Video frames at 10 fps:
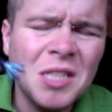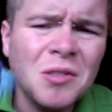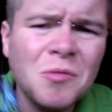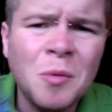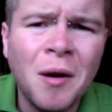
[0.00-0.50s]
It's
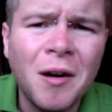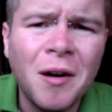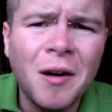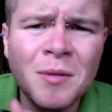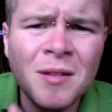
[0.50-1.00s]

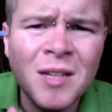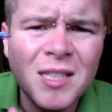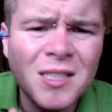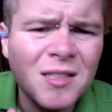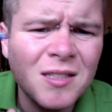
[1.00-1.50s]
unremarkable, that,
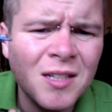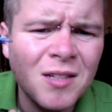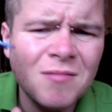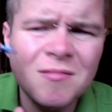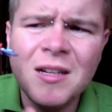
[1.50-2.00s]
isn't it? You
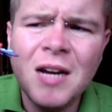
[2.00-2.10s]
know?